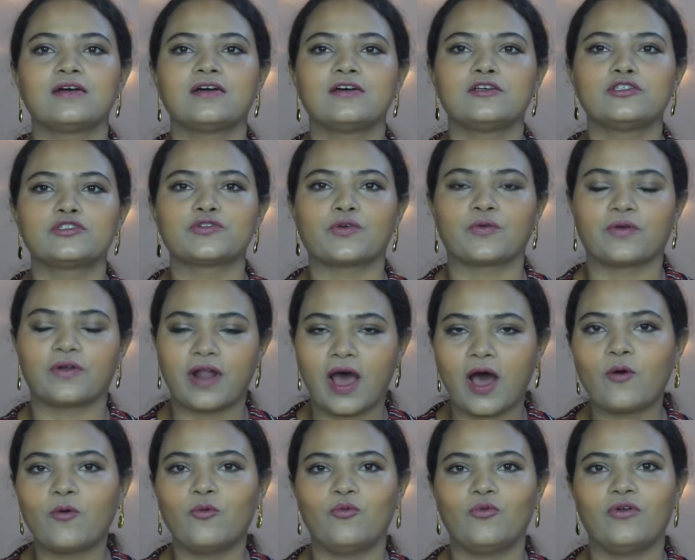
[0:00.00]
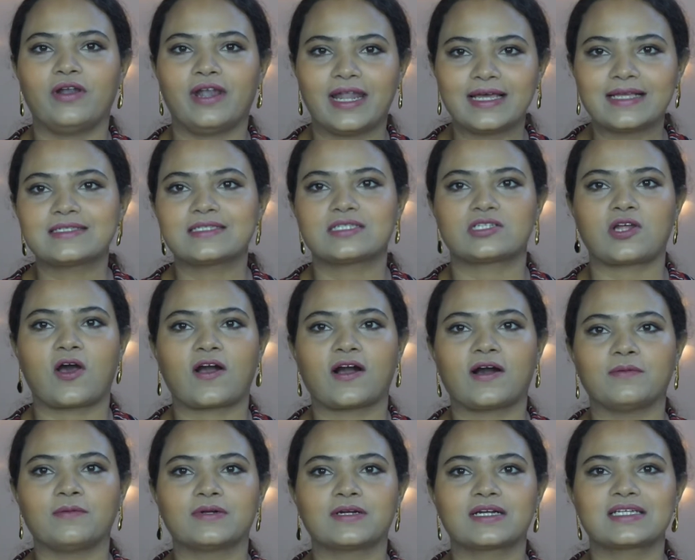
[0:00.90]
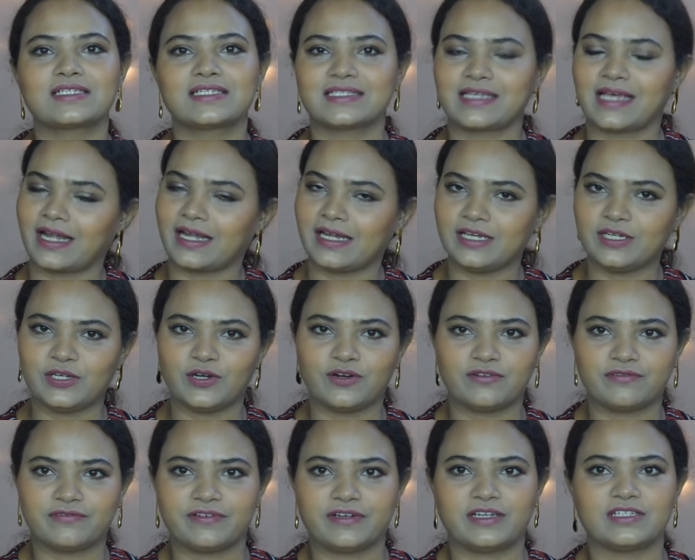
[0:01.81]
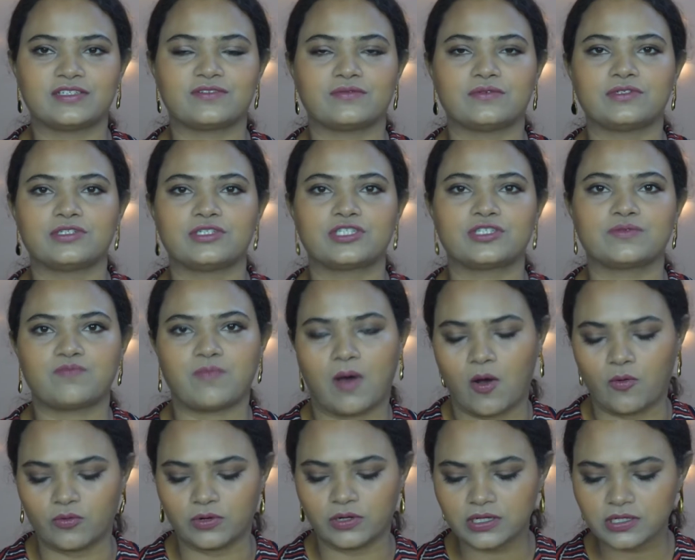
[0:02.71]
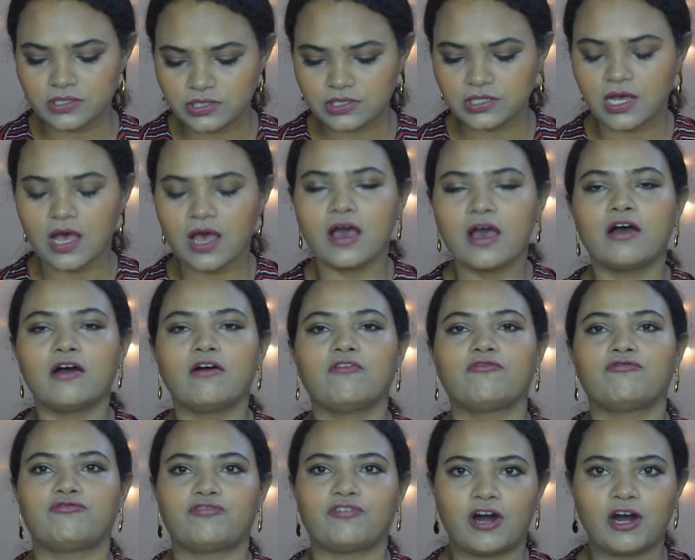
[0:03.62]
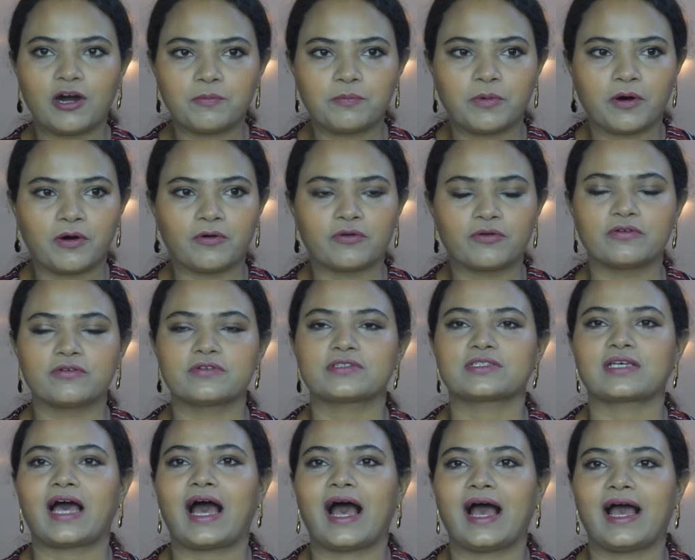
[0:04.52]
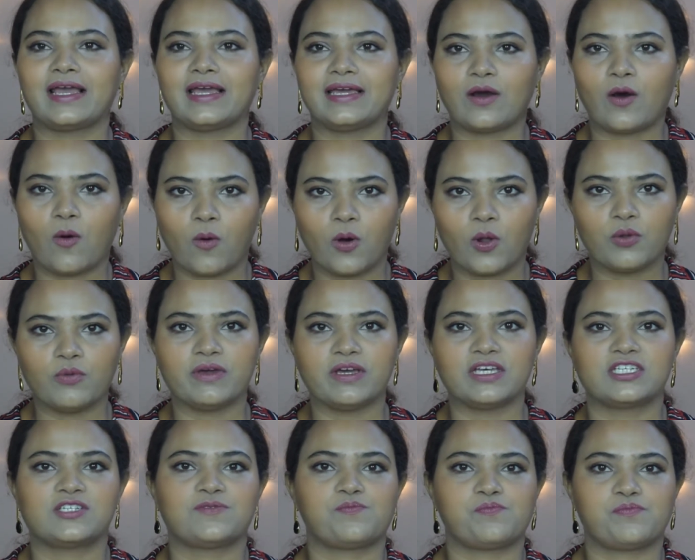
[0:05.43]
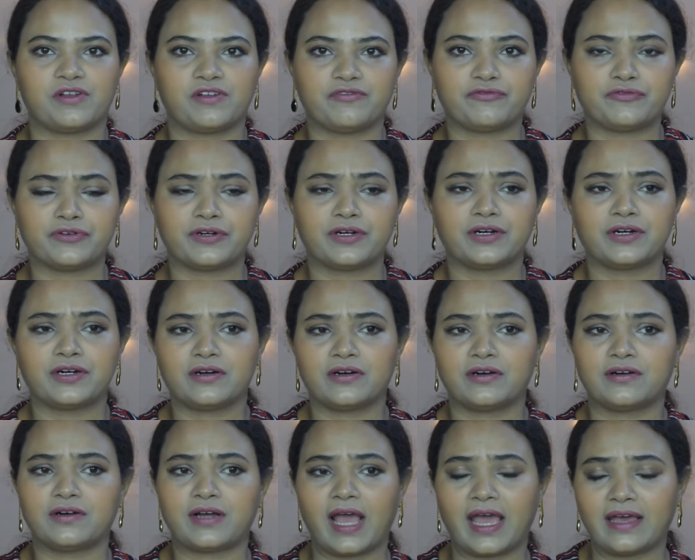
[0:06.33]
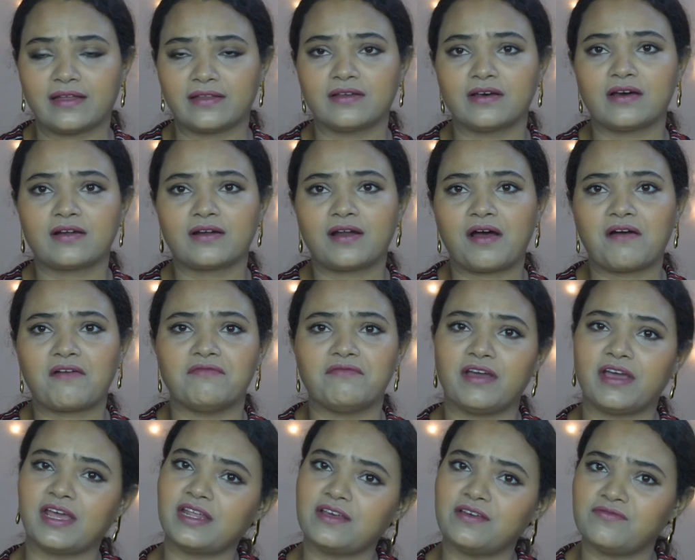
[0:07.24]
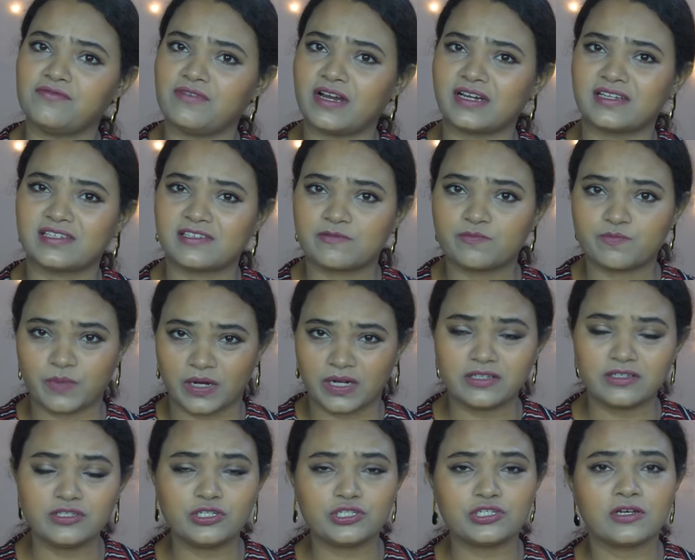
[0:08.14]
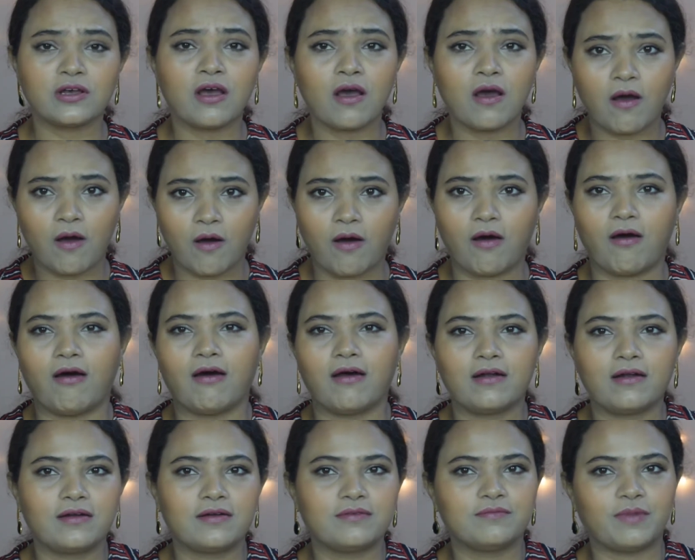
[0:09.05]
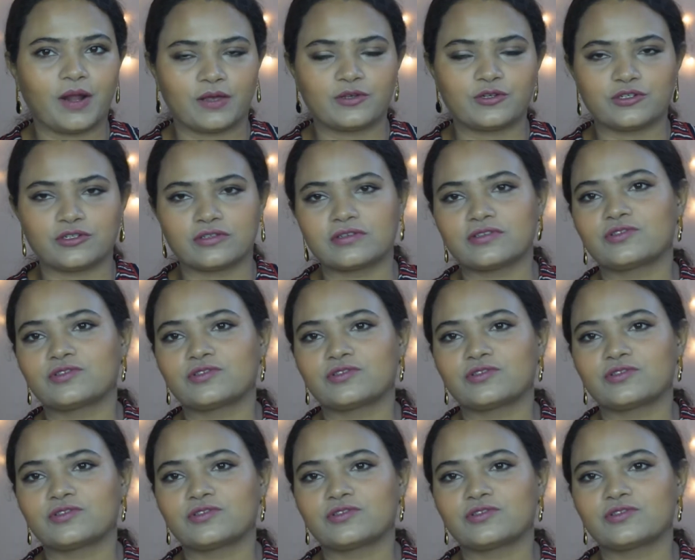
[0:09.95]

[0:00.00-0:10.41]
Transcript: So now let's talk about setting your face, which is powders. For powders, I always prefer either a very wet sponge or brushes.